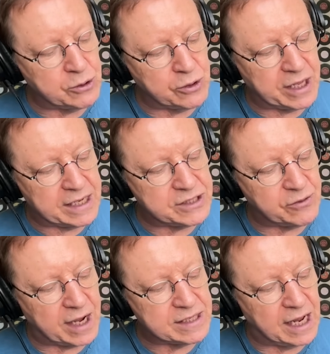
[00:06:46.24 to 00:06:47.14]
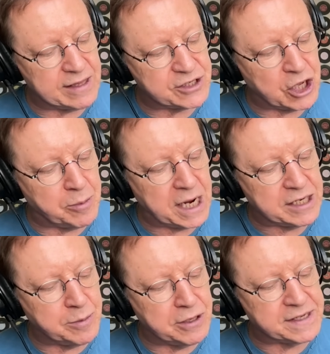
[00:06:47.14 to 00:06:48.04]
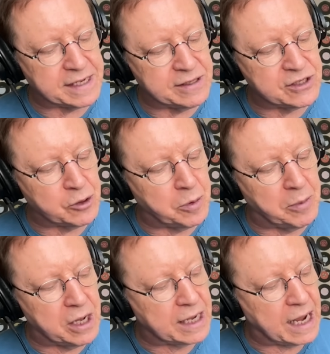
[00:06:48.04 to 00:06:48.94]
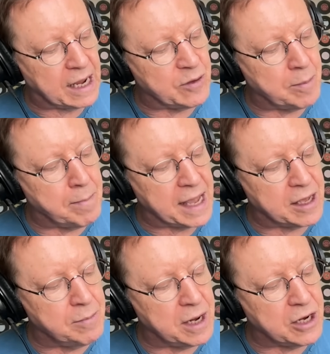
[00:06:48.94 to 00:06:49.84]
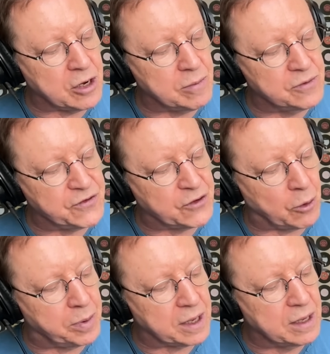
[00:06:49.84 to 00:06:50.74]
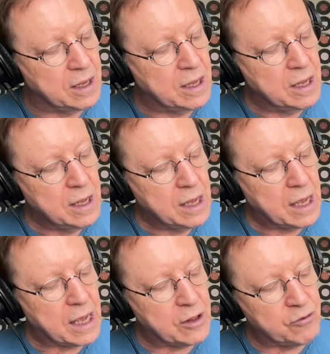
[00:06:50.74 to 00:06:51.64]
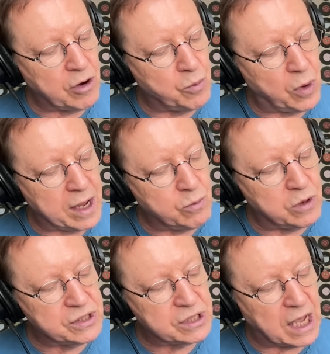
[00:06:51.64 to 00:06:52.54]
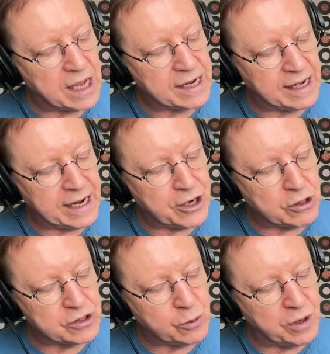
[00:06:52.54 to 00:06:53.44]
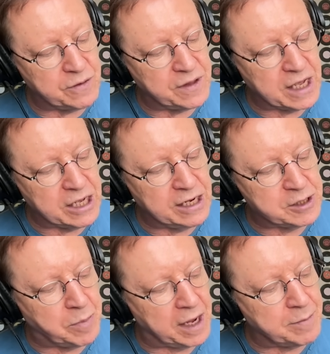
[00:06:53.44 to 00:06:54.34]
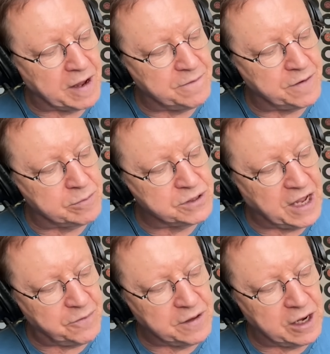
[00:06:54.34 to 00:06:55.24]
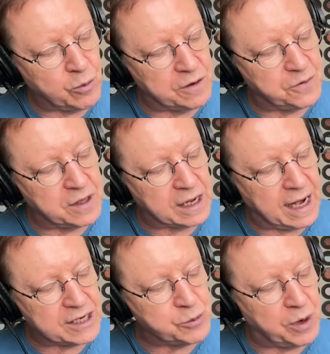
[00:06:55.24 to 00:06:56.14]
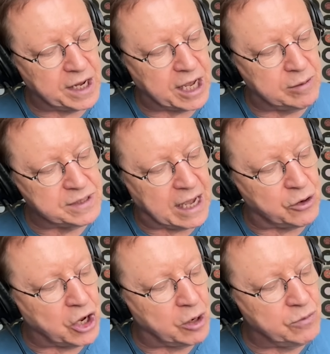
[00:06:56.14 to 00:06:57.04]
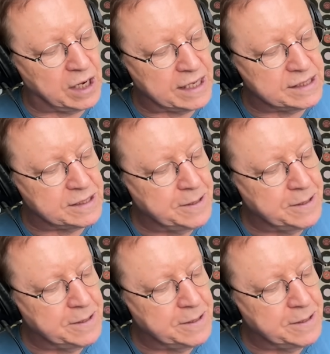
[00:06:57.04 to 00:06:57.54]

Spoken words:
all the Easter eggs like the Terminator music in the supermarket and the mega minion stopping. The runway was a clear nod to one of the early Spider-Man films. Definitely one for the collection when it comes out on home release.